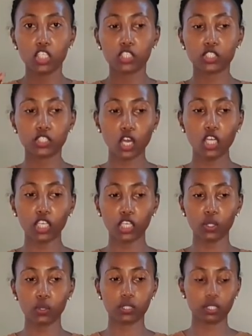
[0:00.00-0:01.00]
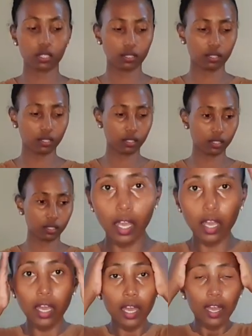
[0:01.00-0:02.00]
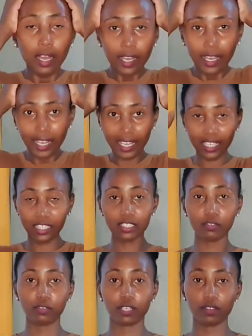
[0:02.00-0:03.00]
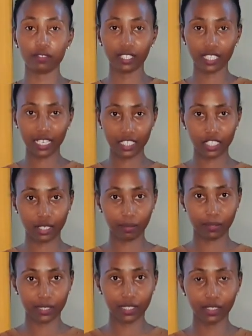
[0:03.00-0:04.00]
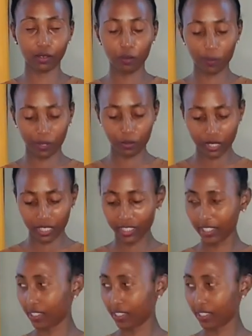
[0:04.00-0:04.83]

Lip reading: So cute. Guys, forgive the tantrums, oh my goodness.